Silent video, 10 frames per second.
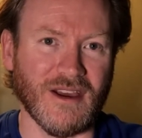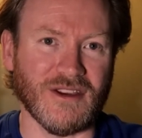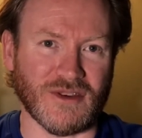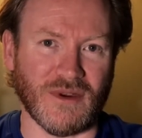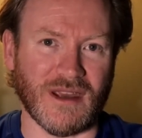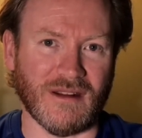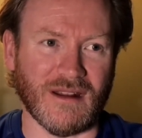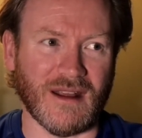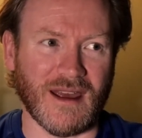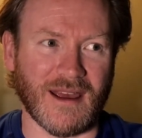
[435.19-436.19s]
So
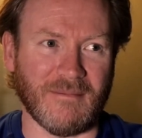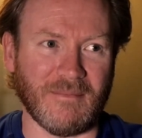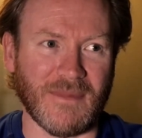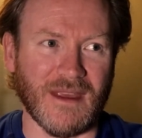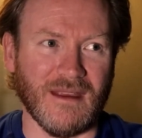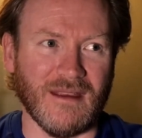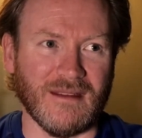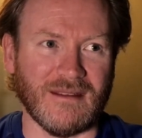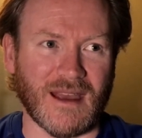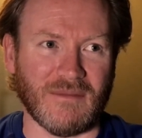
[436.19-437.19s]
in
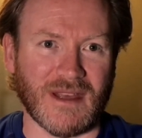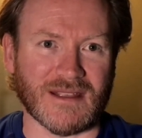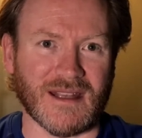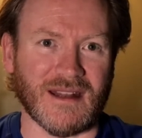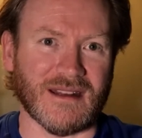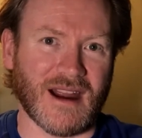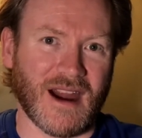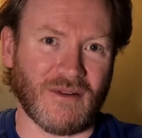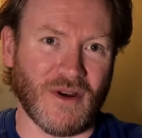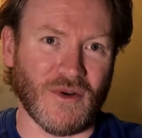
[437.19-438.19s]
that means then in
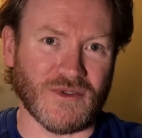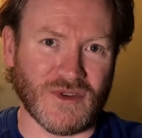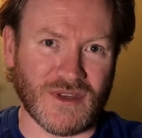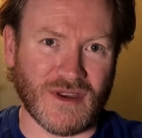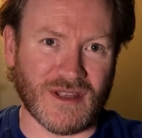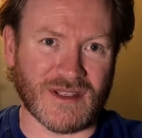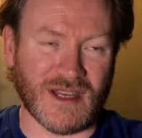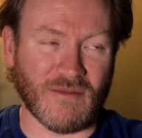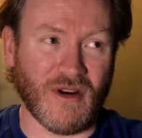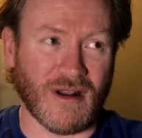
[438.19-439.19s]
dark roads you can
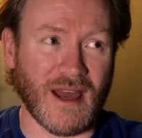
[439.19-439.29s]
see more.